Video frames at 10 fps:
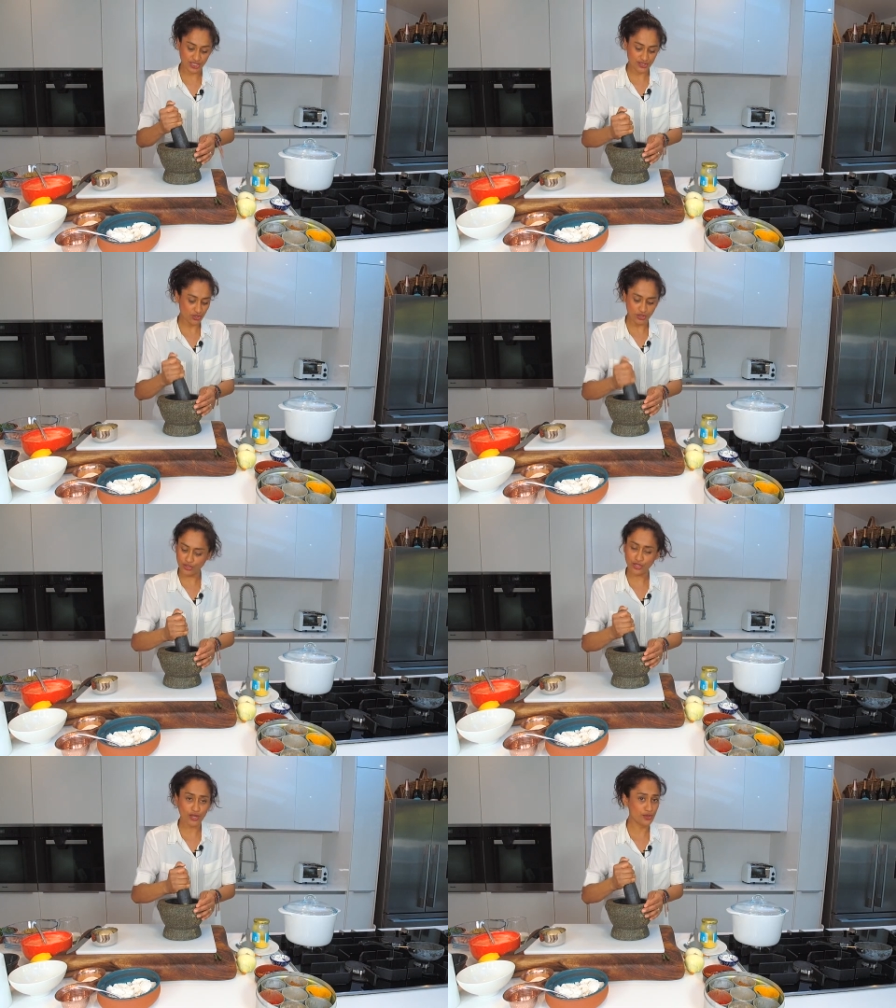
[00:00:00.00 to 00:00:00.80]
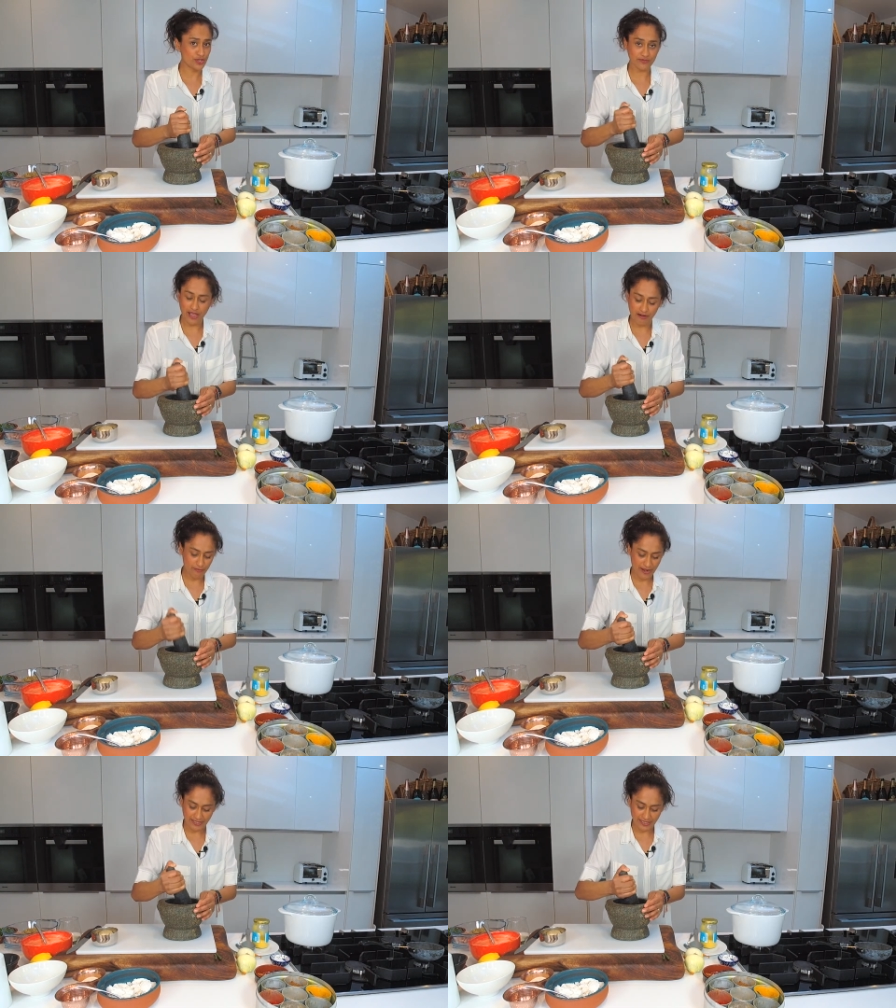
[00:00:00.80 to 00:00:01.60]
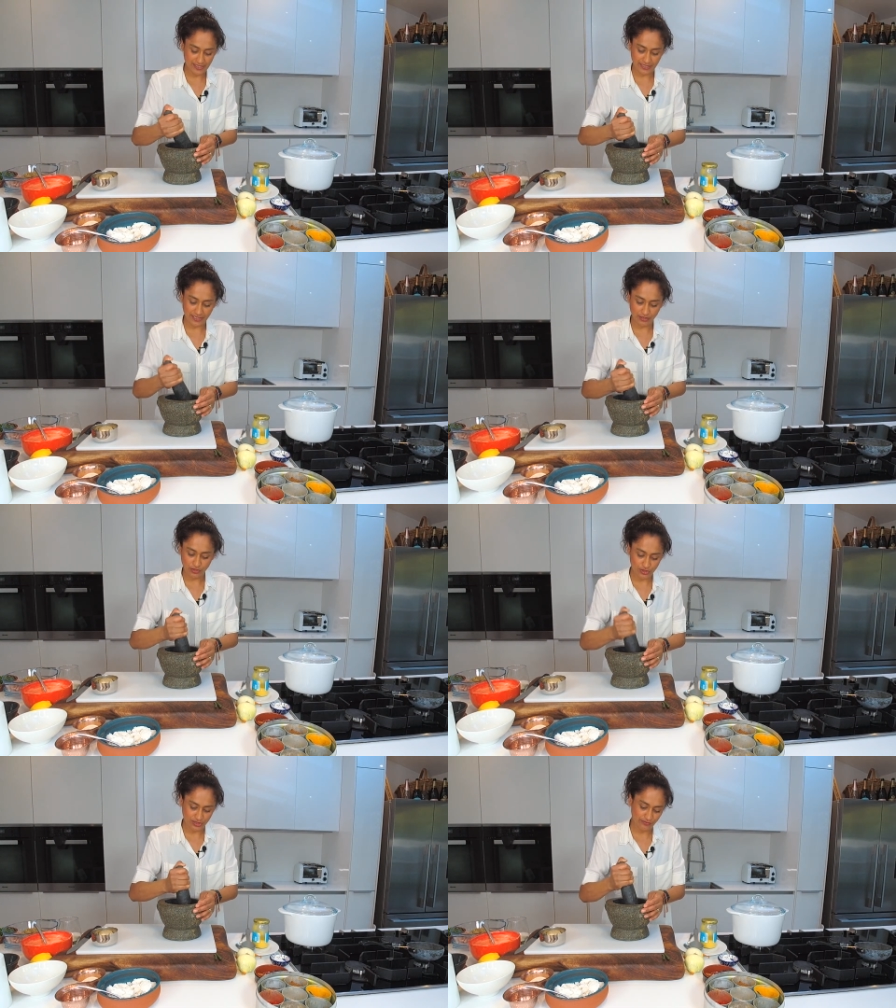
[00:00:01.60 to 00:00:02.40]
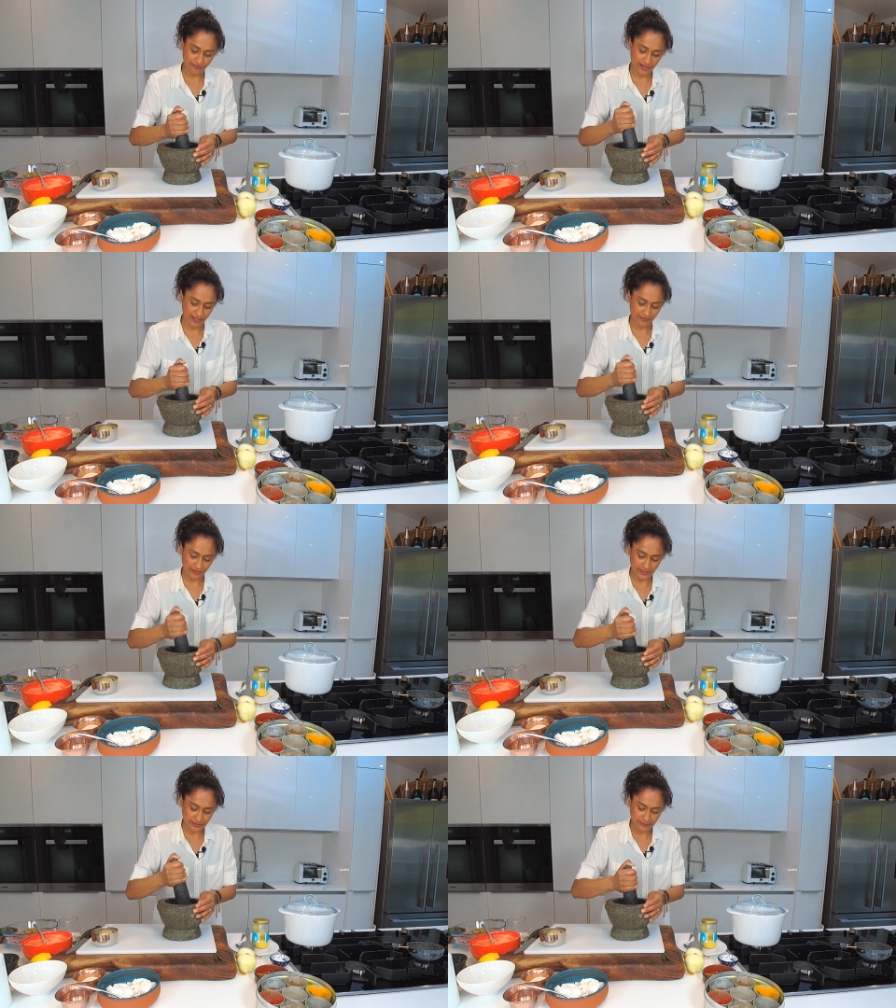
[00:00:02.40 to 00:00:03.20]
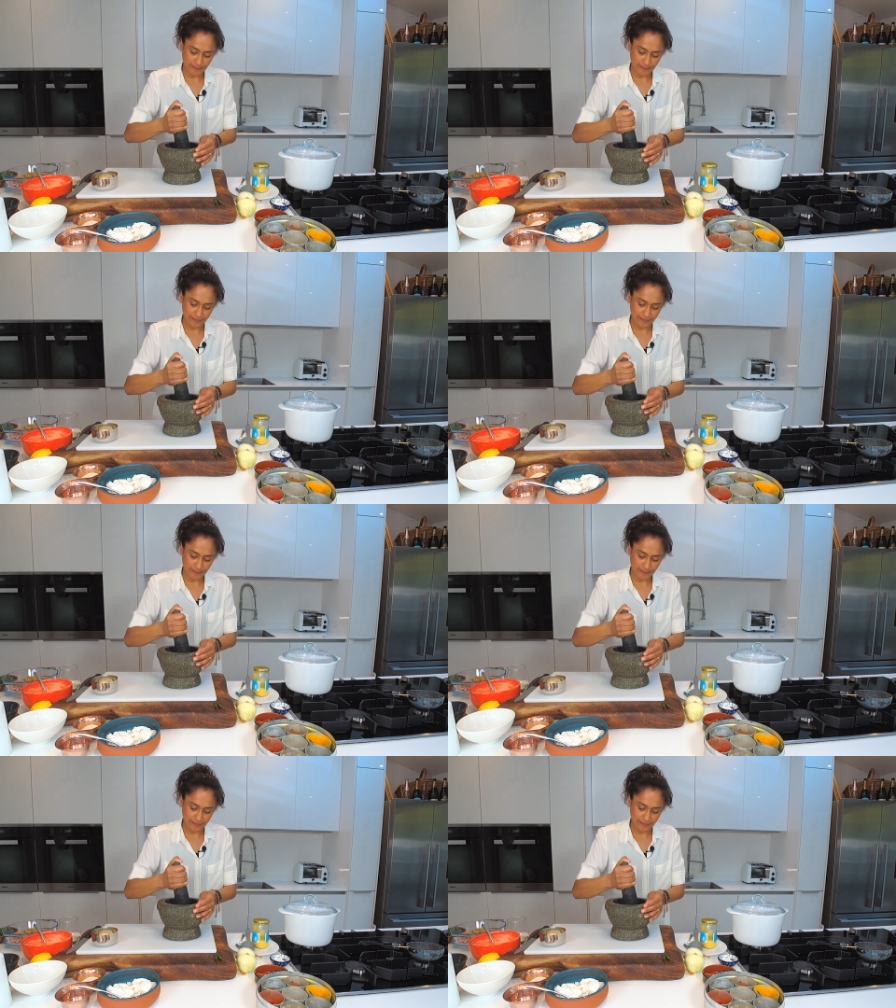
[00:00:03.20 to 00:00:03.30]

It's got loads of aromatics in it, lots of flavour.